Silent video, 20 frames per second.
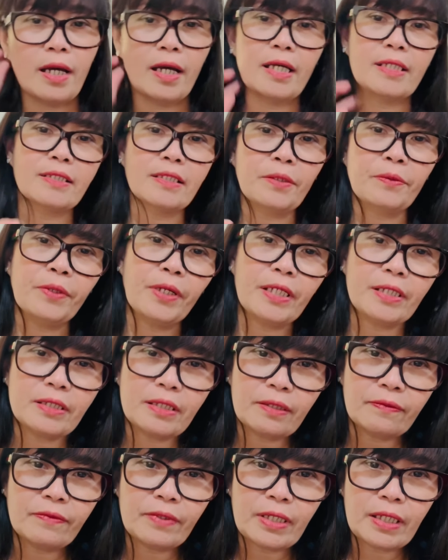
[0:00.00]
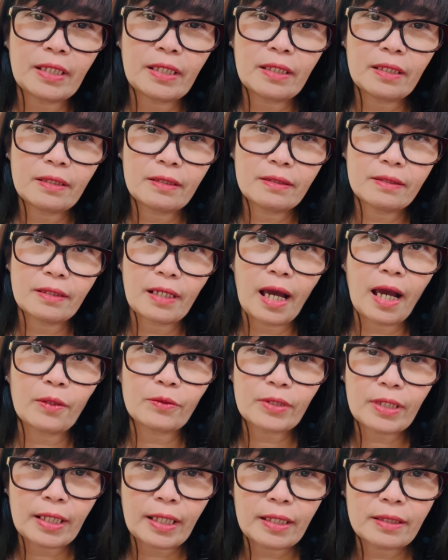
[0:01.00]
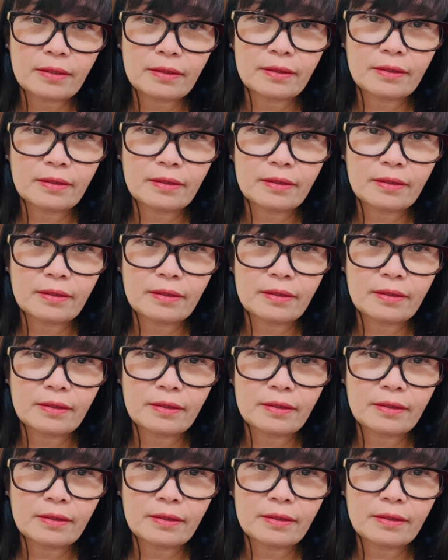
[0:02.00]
as a creativity outlet,